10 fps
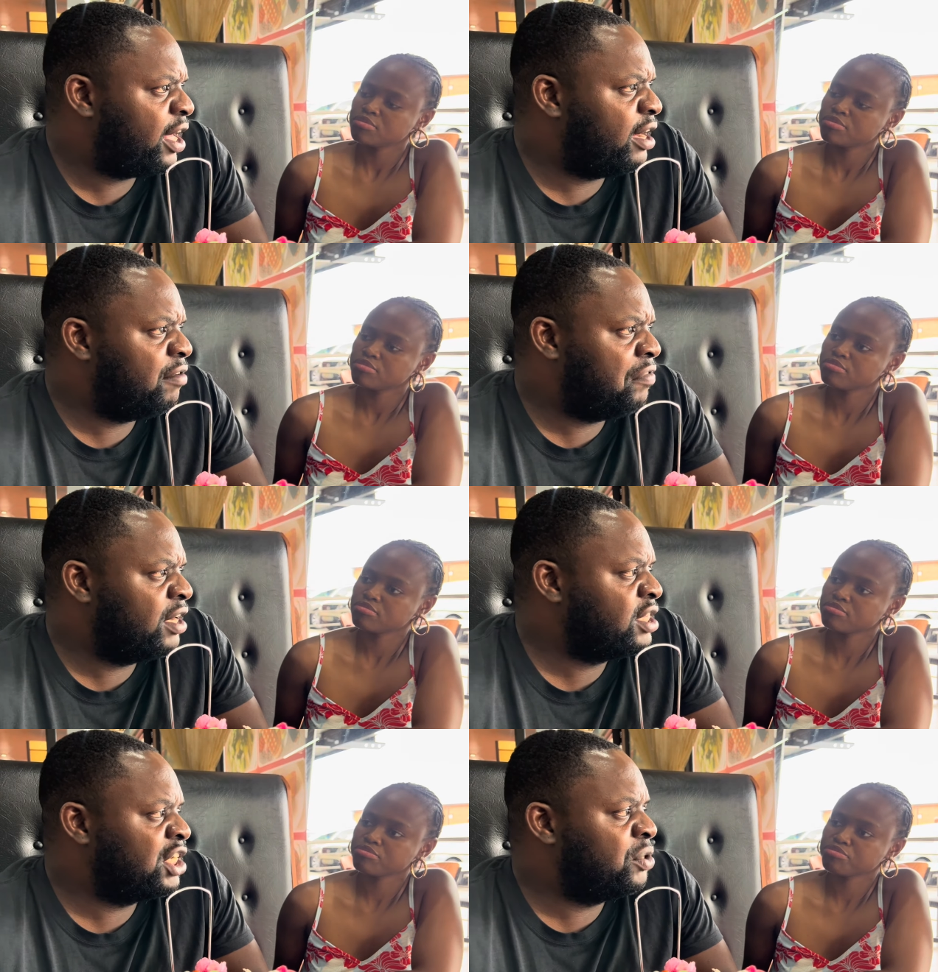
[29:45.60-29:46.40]
Speaker 1: an
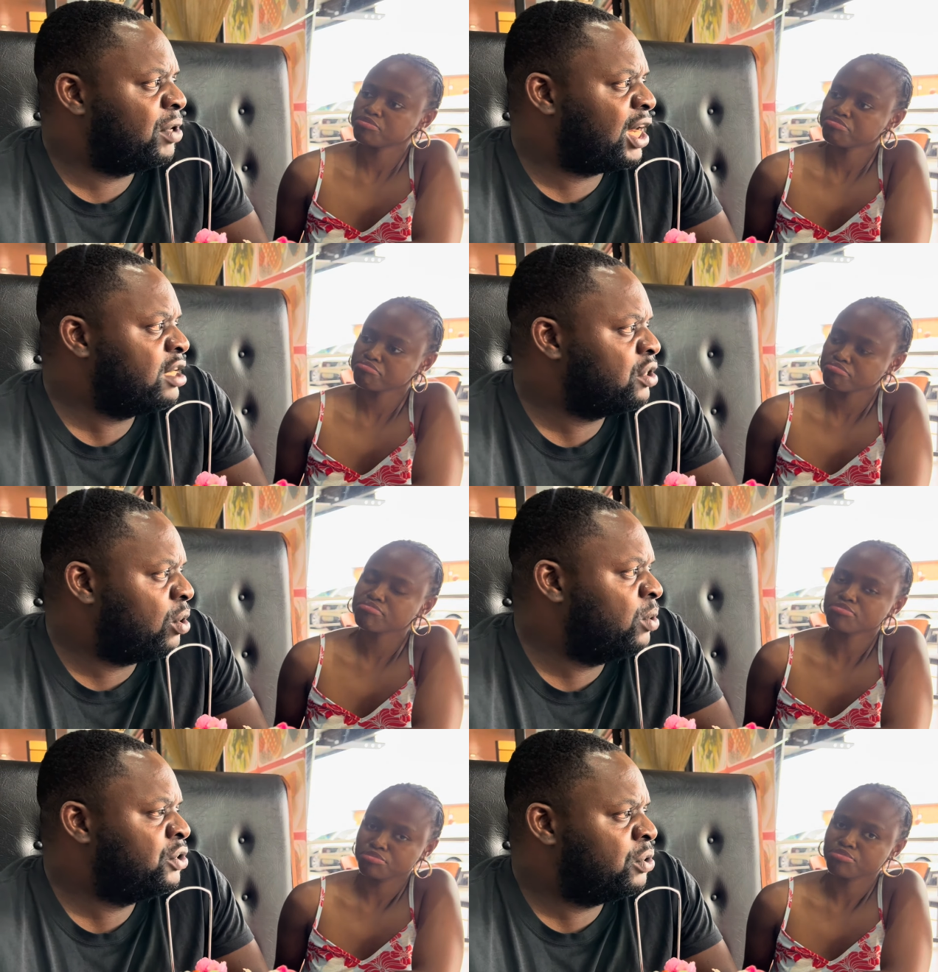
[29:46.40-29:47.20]
event that you would like to
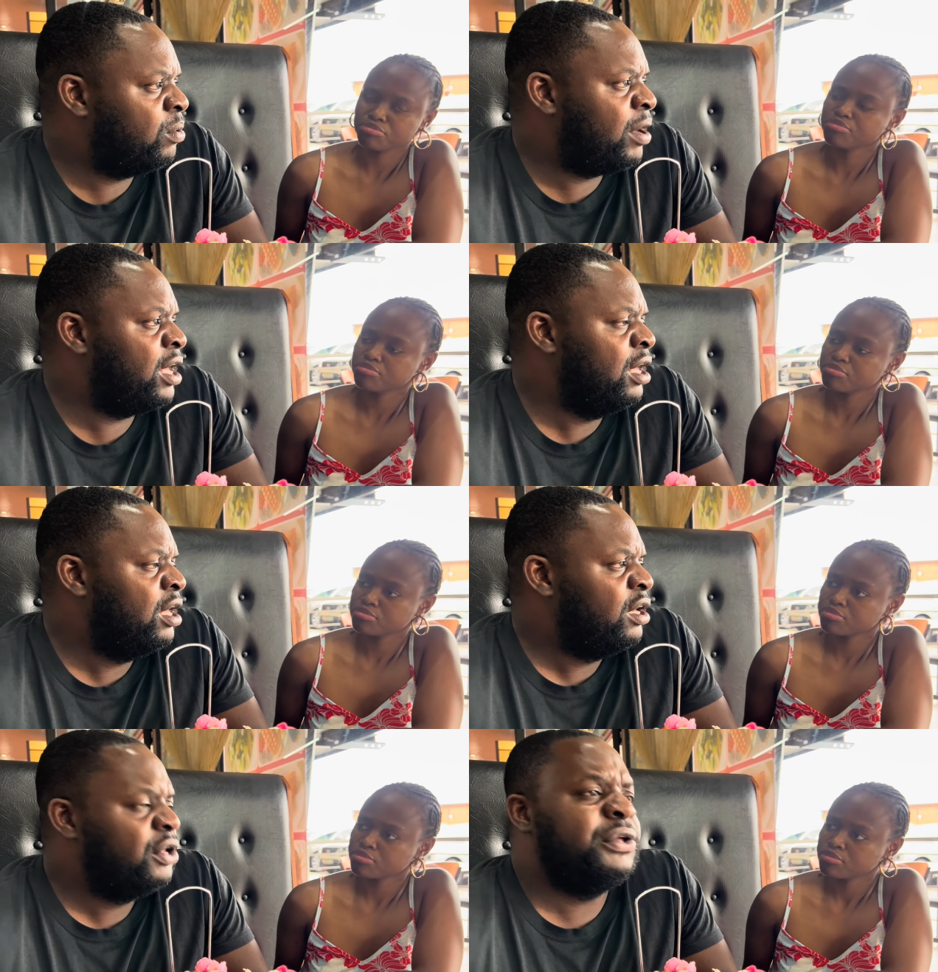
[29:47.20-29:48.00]
go to where
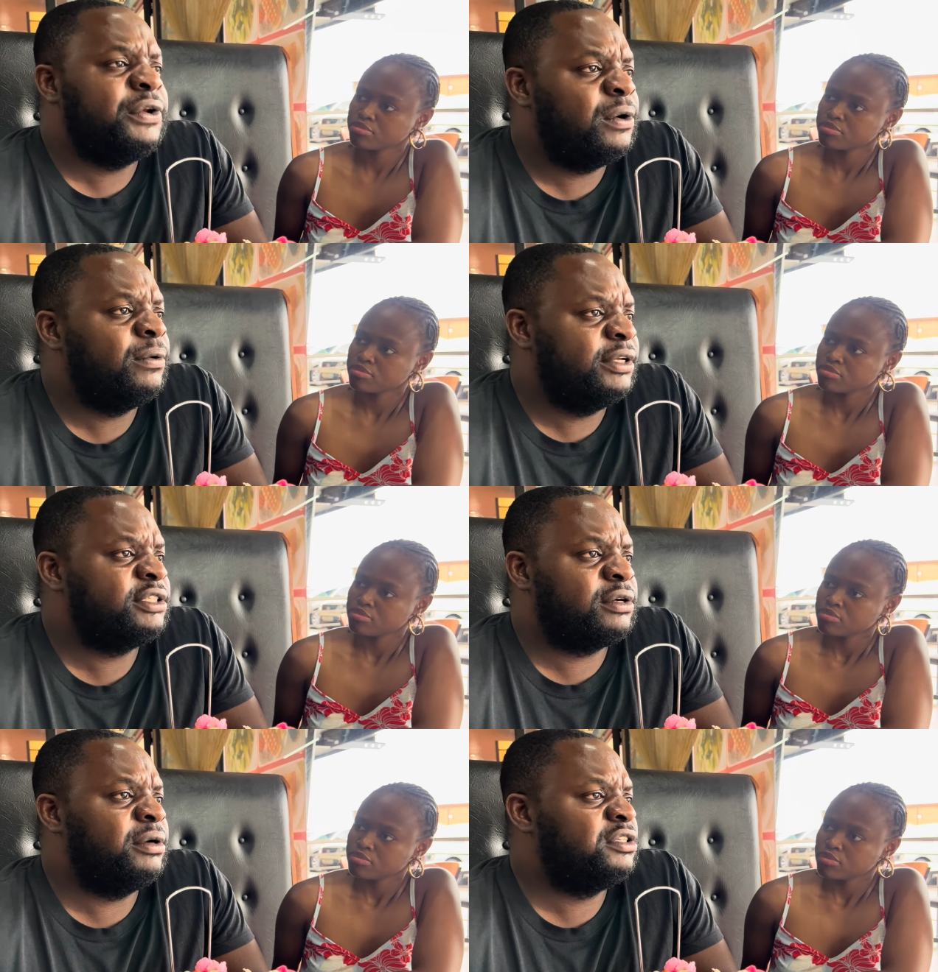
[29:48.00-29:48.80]
you know it's
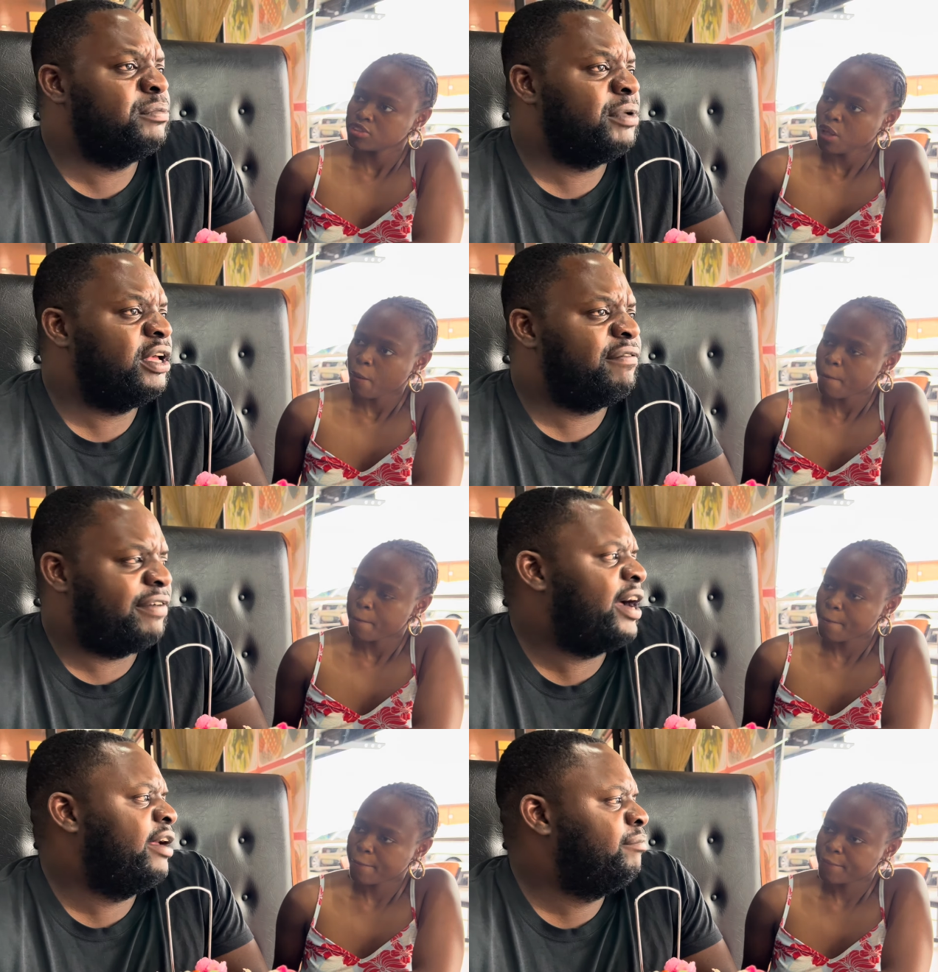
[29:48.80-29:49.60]
going to be a
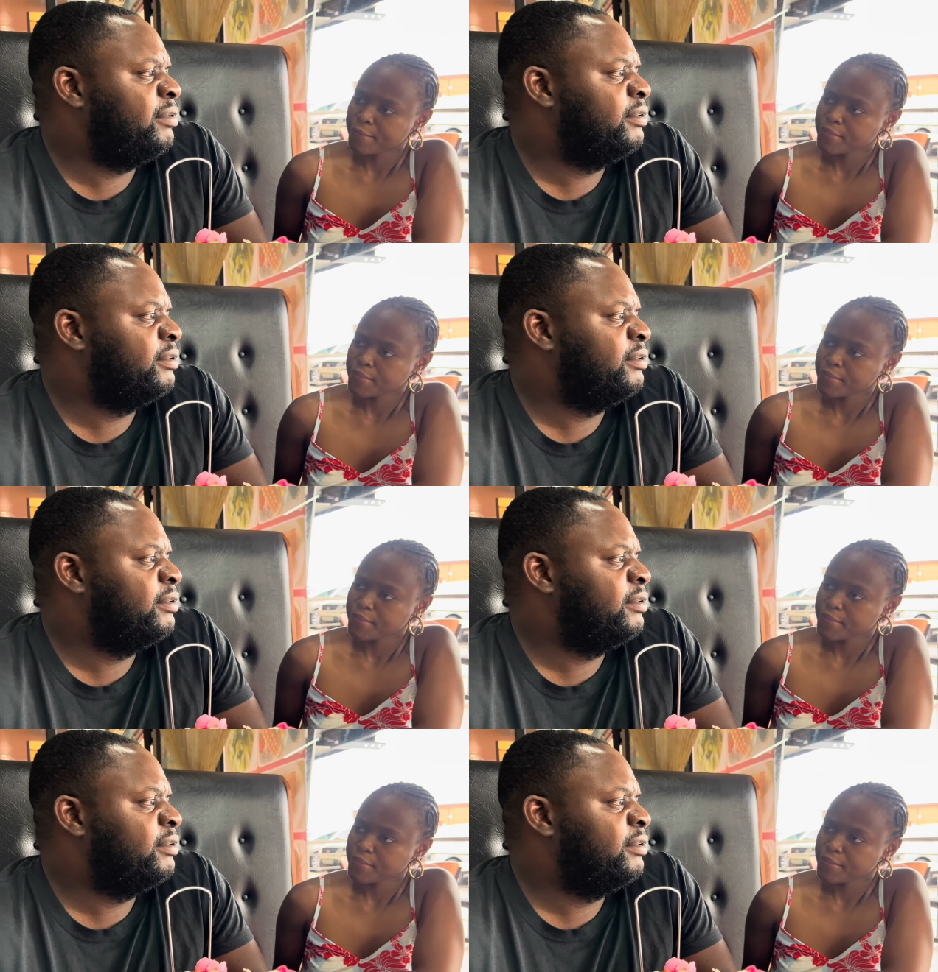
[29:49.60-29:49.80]
vibe.